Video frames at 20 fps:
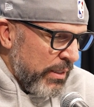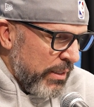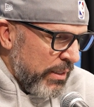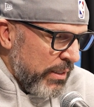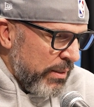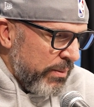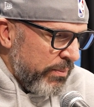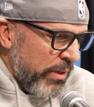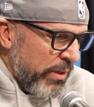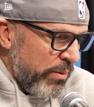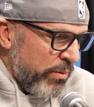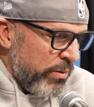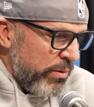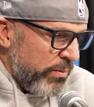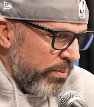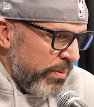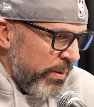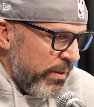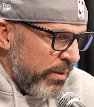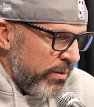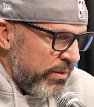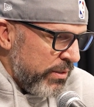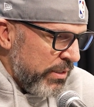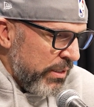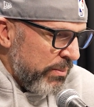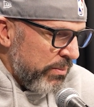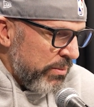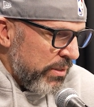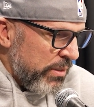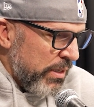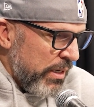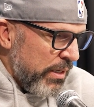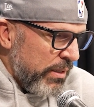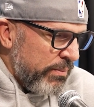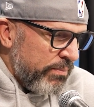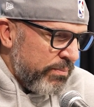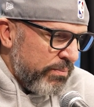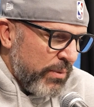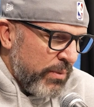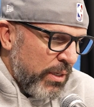Um, they were a better team
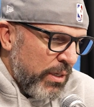tonight,